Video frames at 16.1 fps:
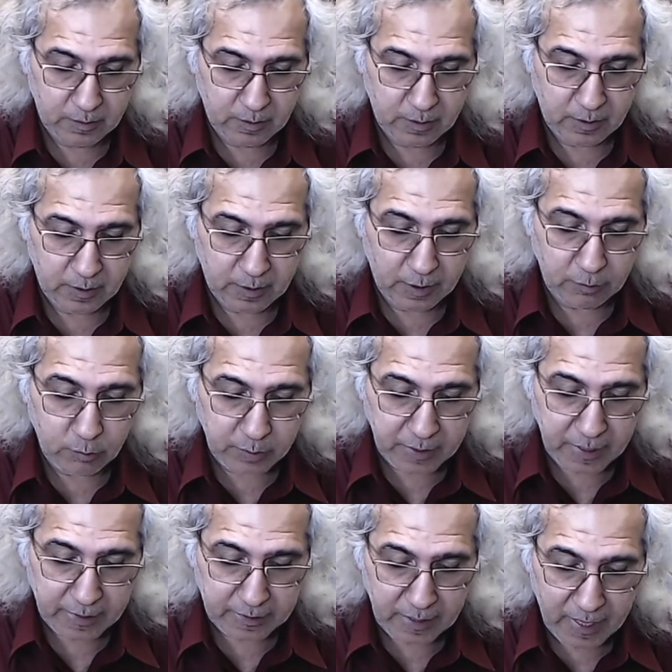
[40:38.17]
and to
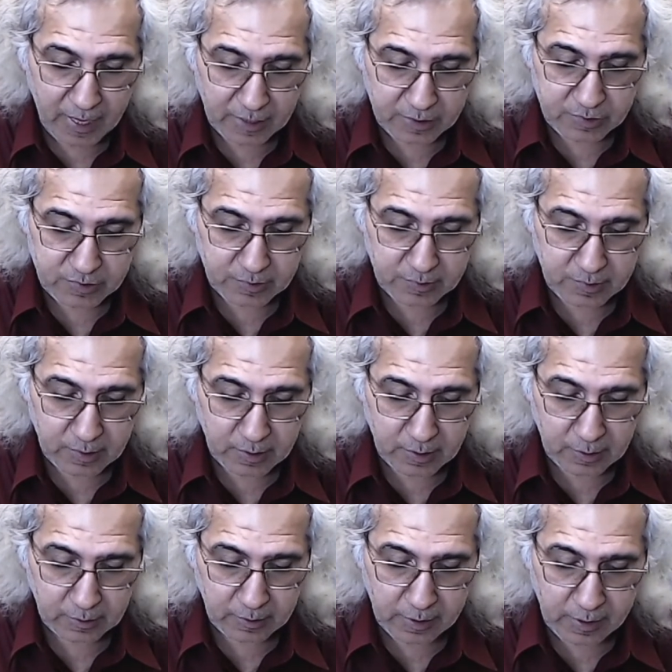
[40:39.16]
take action
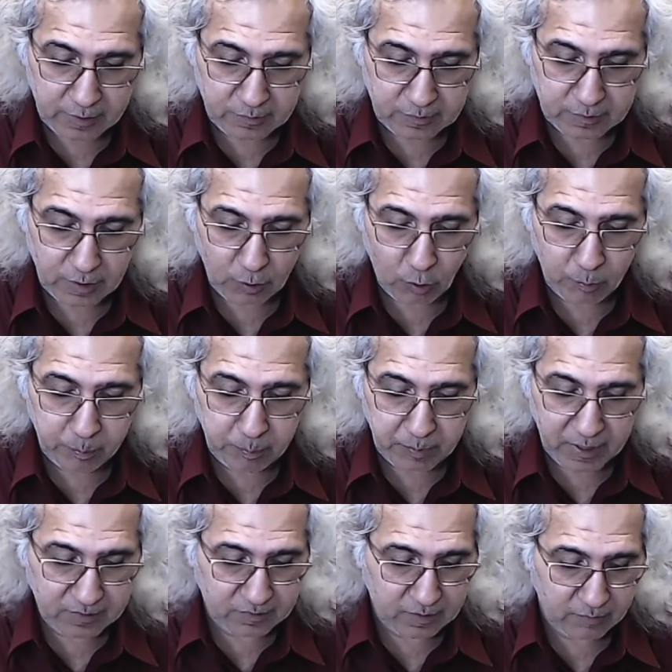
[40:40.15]
against the
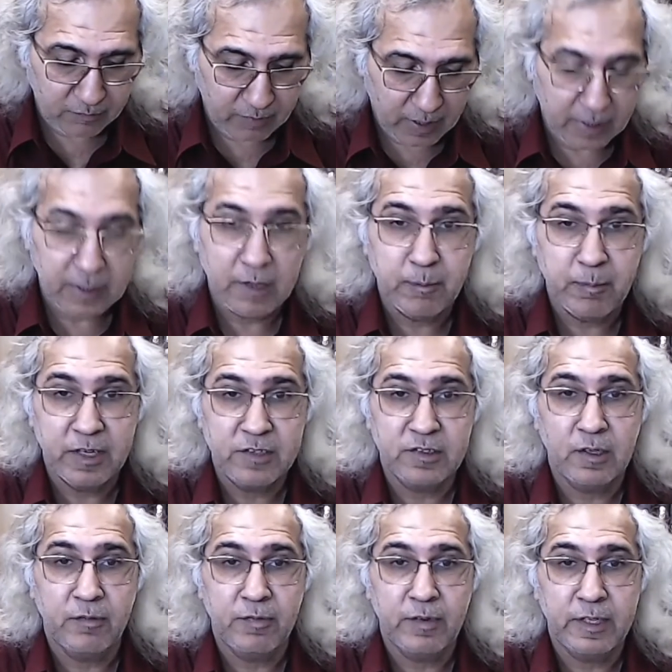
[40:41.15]
oppressive elements
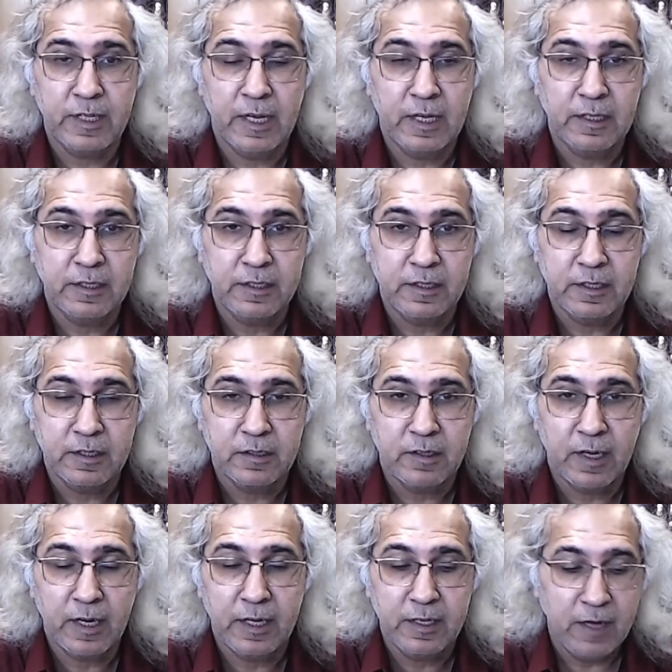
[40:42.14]
of reality,
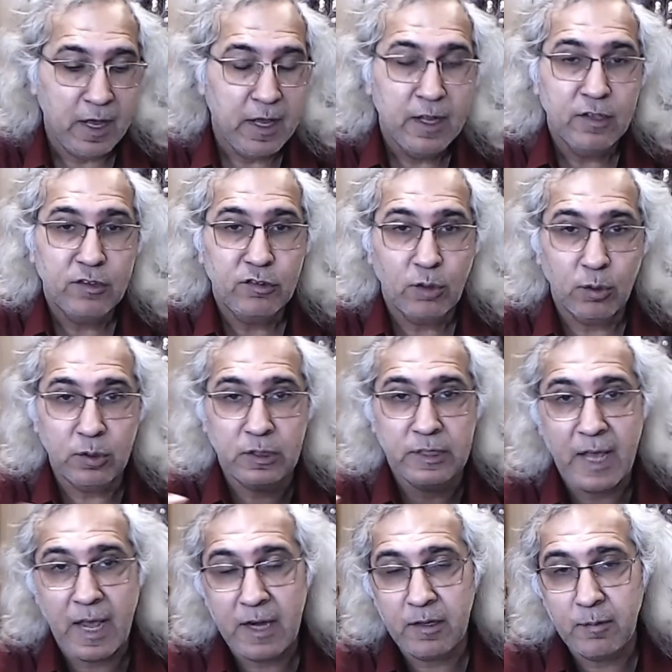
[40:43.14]
right? So
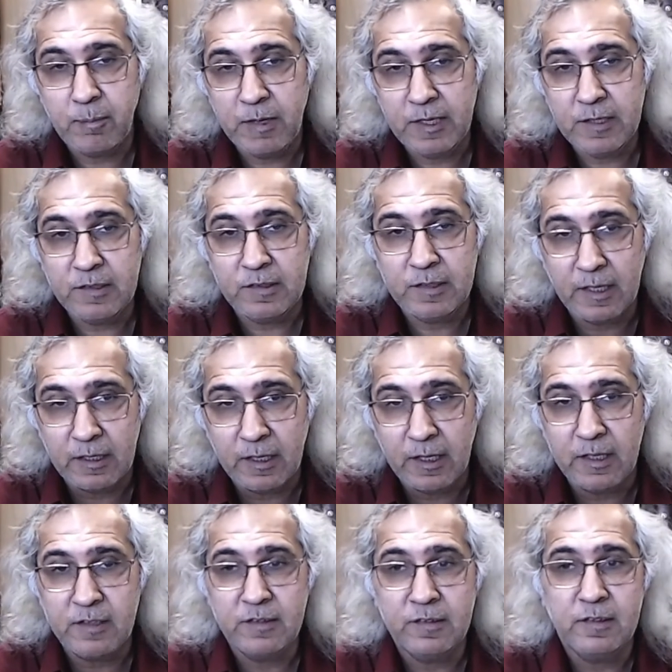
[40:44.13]
that means that
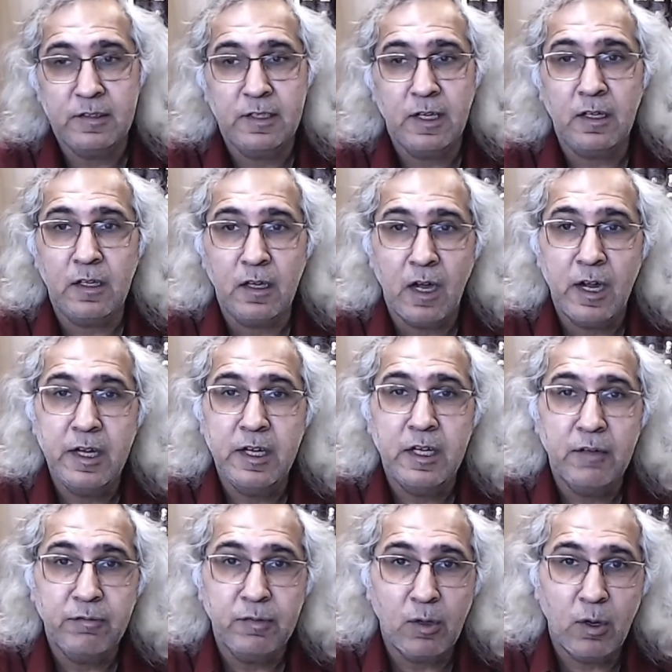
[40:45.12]
it's the kind
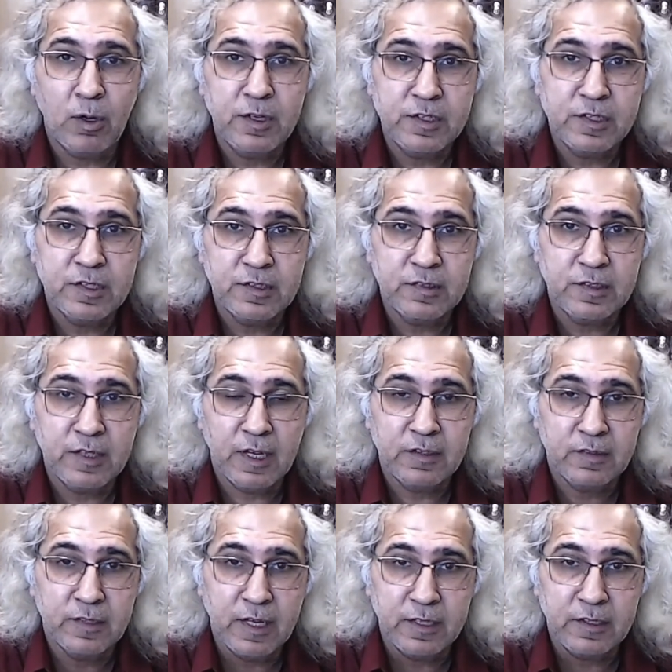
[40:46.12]
of consciousness
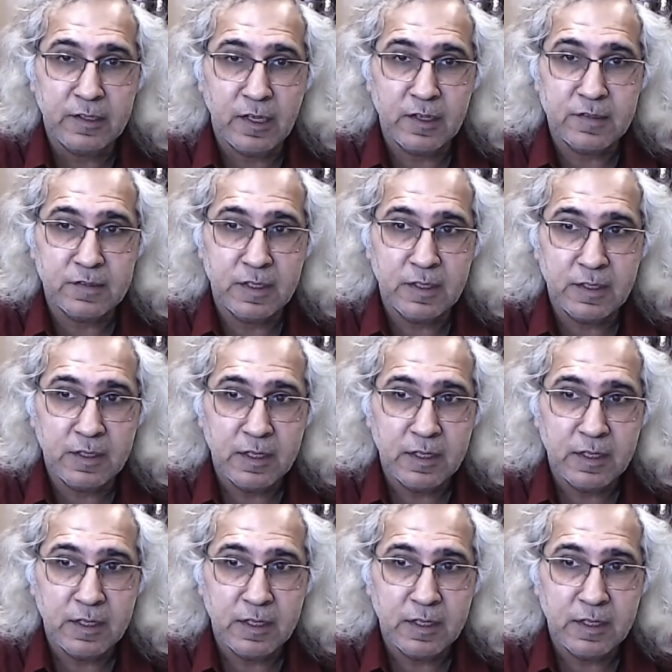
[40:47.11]
that doesn't,